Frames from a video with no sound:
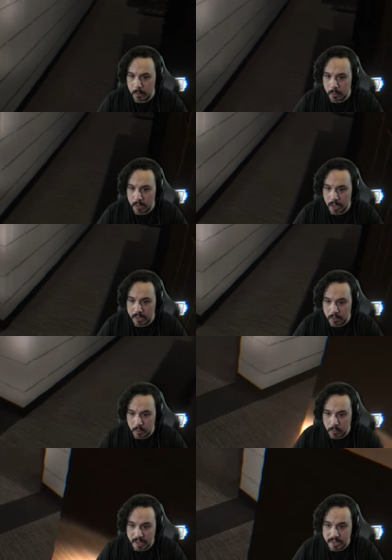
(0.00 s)
Oh God.
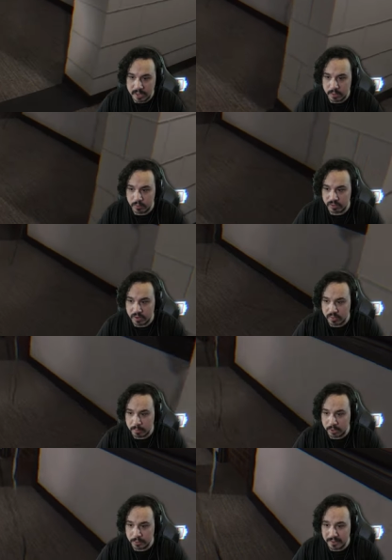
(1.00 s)
Okay. Here's another
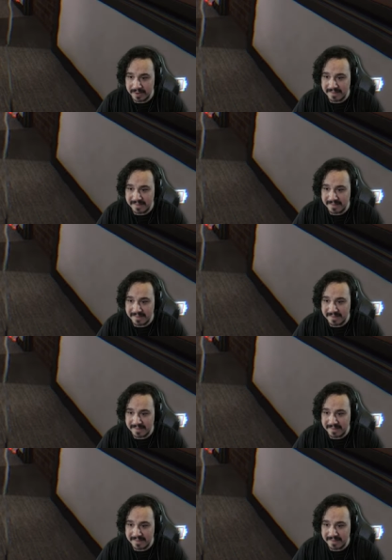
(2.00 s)
balloon.